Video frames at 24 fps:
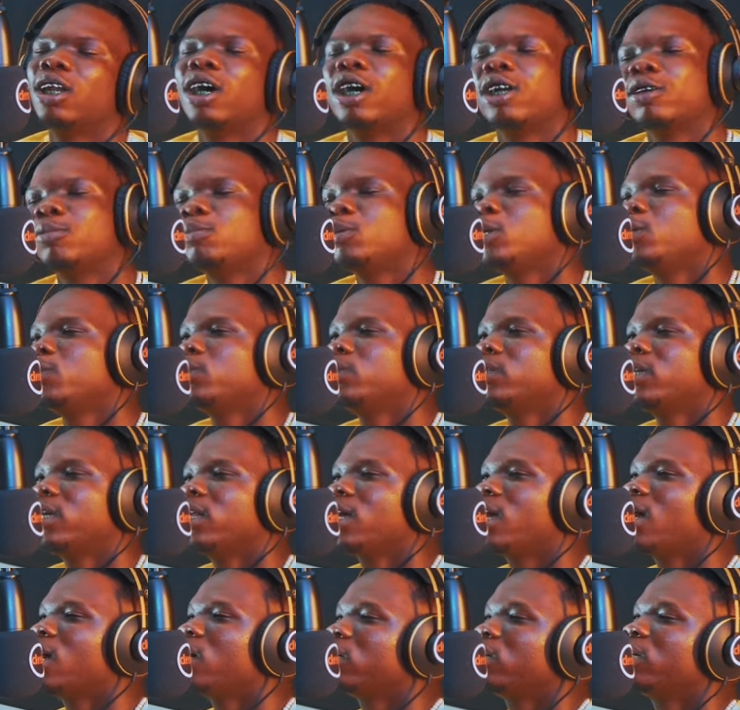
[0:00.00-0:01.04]
a lot of people that
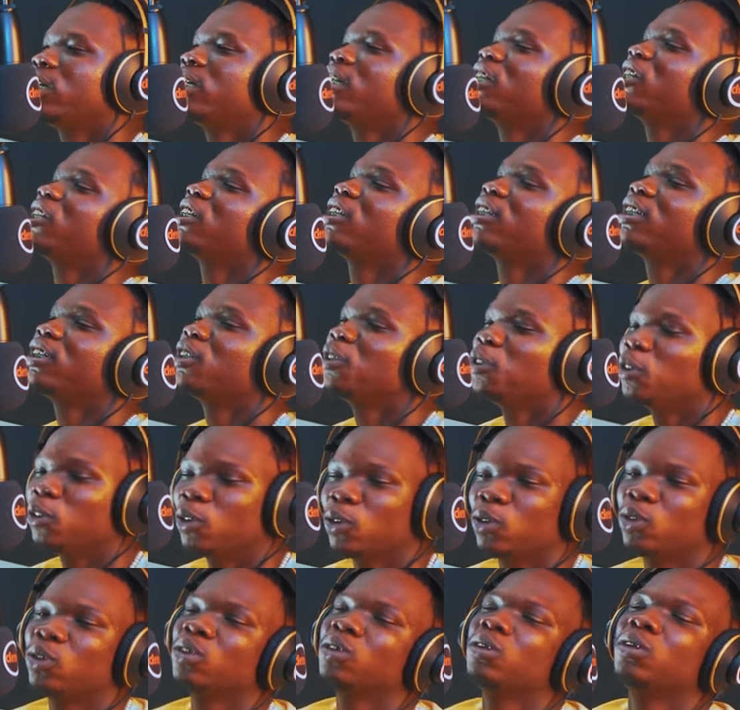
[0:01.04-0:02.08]
are out here that are
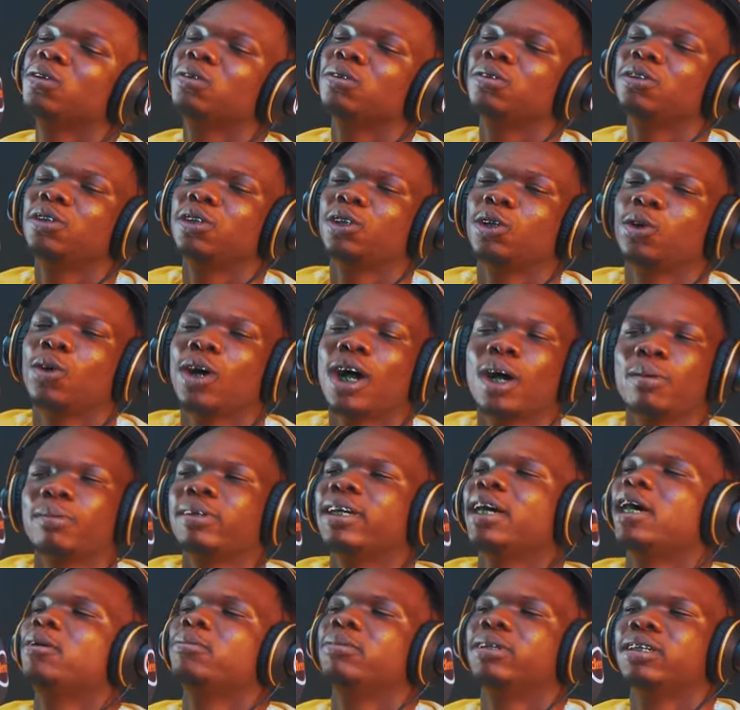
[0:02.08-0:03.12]
still you know,
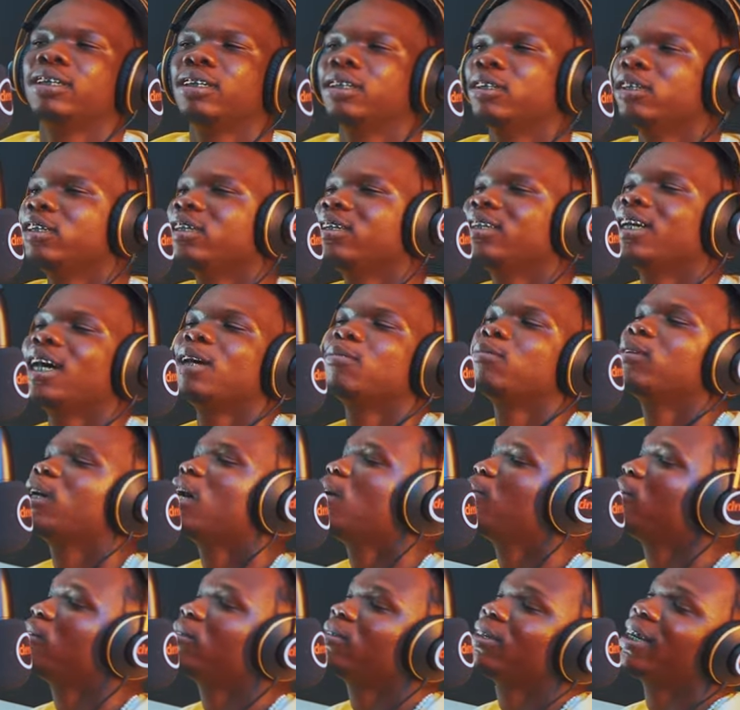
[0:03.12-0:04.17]
upcoming, so
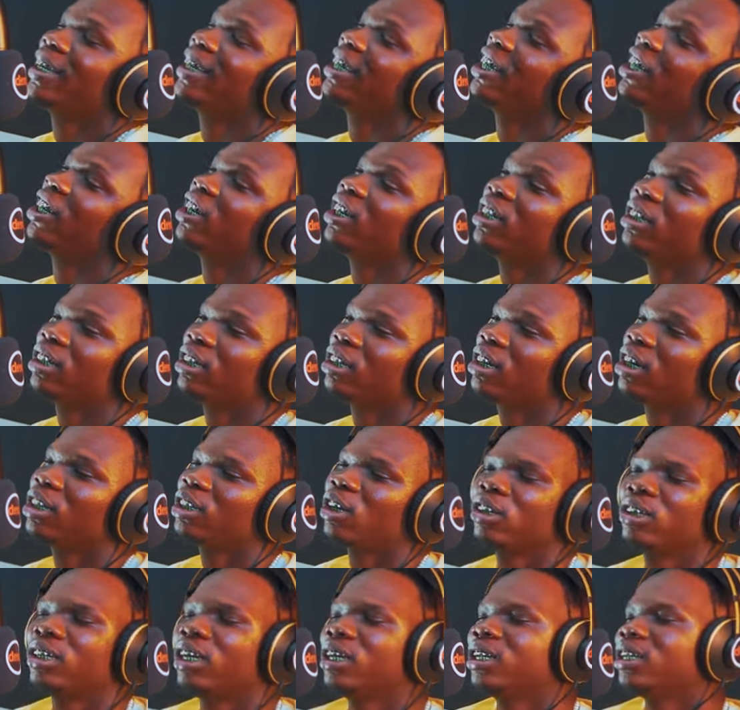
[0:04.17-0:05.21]
upcoming for like years though. So
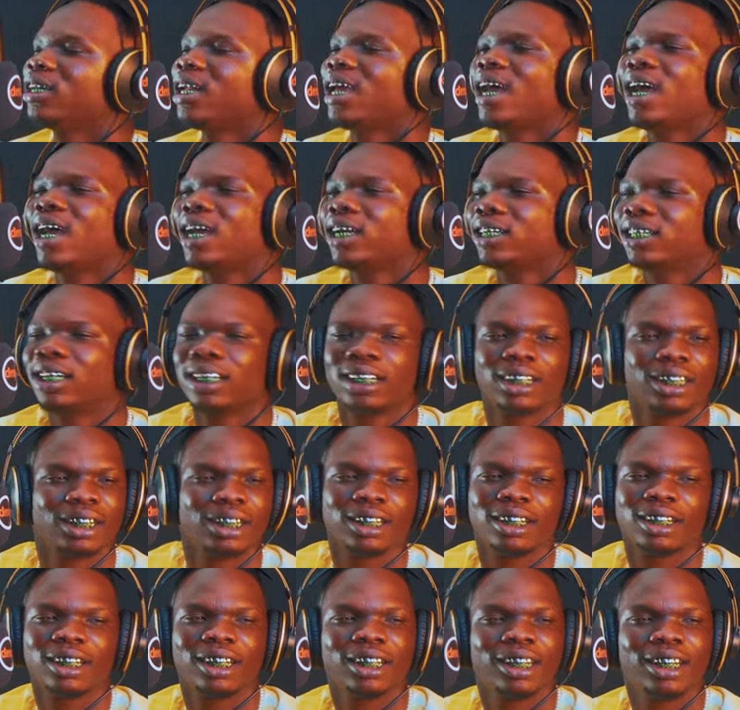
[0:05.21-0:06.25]
it's like, nah, nah, nah.
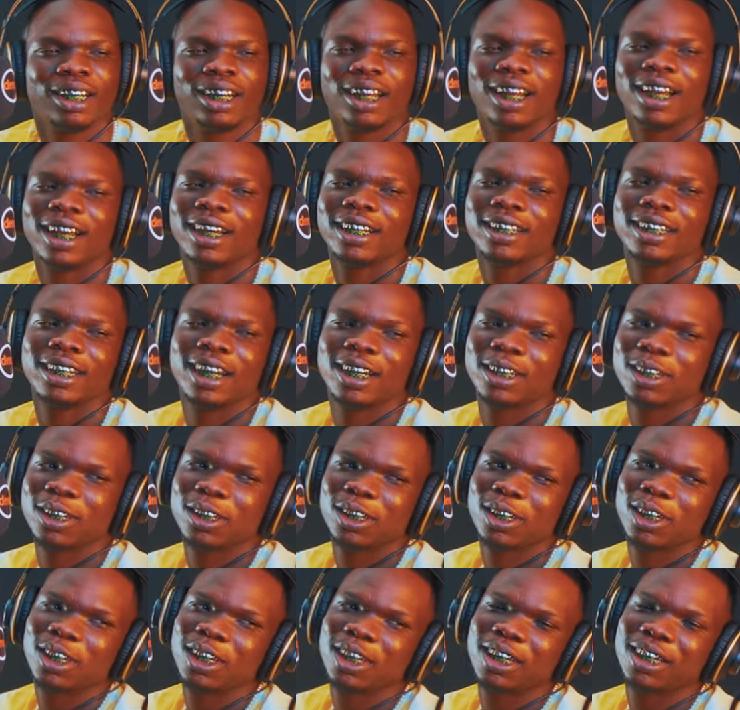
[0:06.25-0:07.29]
that's my not,
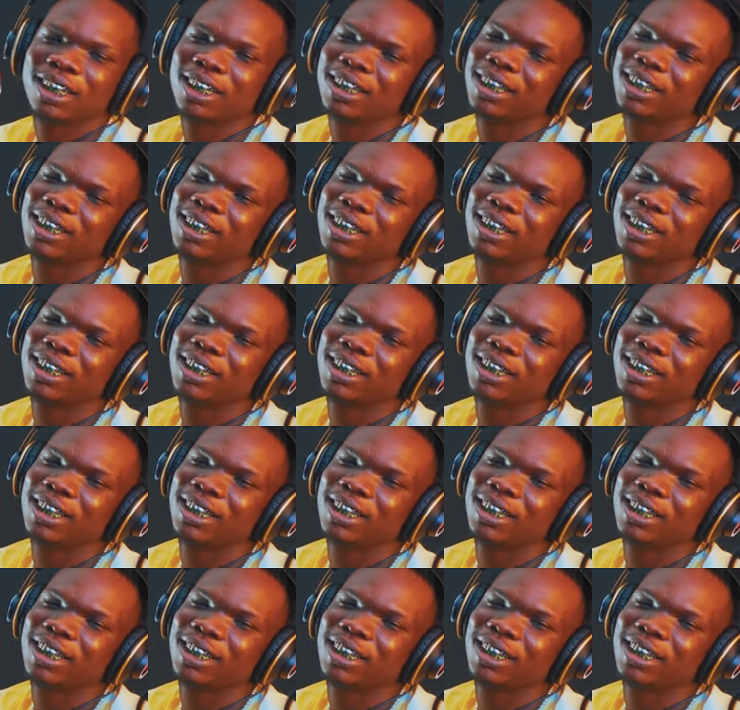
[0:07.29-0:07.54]
nigga just